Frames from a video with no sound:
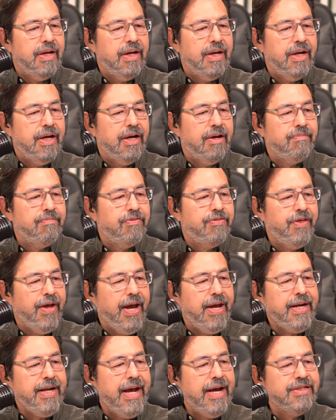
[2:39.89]

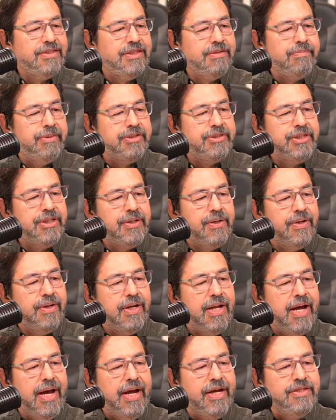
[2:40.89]
that hasn't
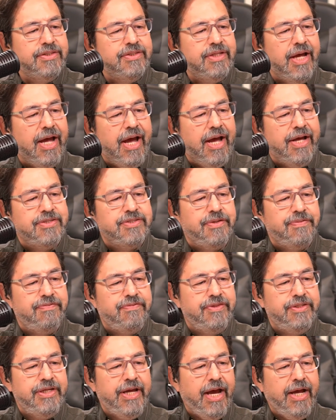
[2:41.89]
materialized as of
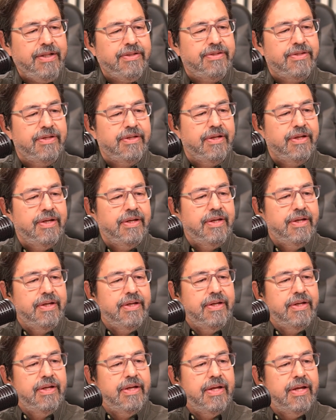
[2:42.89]
yet.
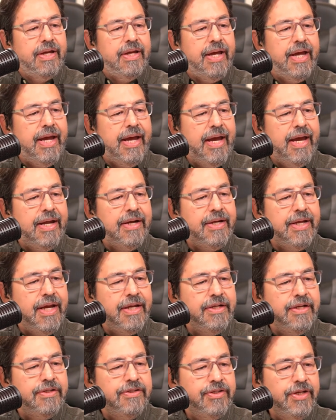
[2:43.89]
And
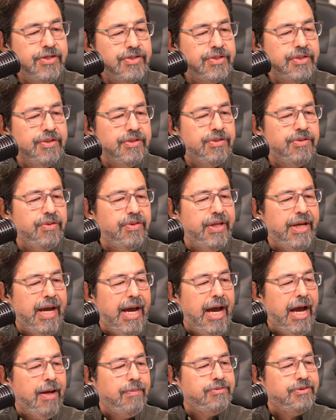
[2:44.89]
in addition to the
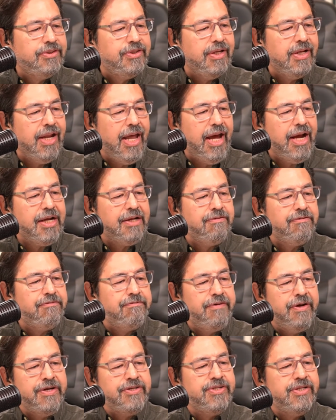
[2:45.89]
app's lack of
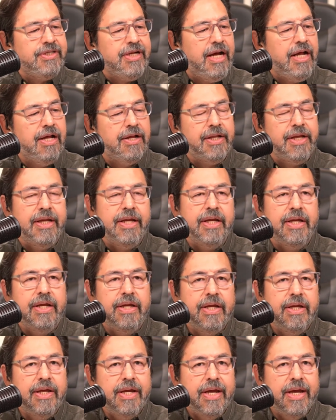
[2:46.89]
functionality
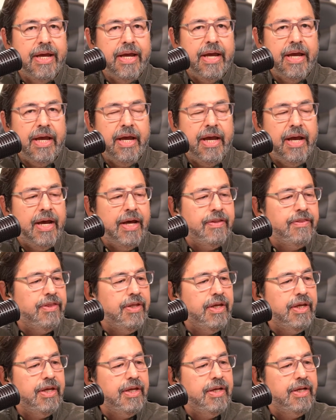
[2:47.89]
and
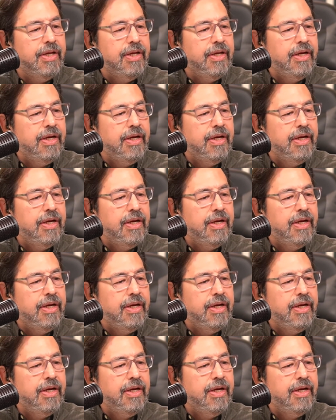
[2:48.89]
the